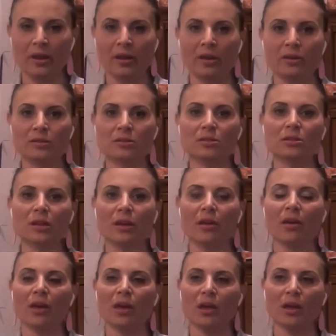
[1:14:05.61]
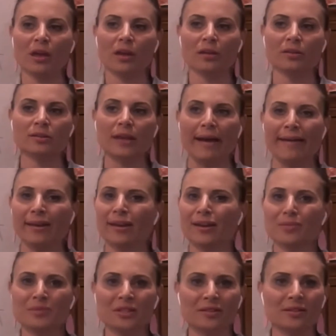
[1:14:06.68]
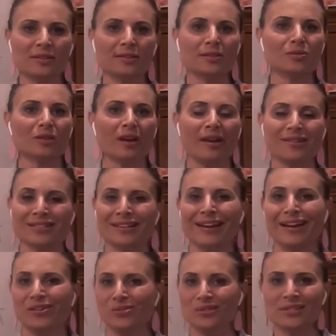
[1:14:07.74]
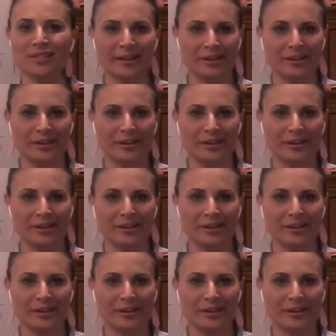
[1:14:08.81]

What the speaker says: and I come to this as an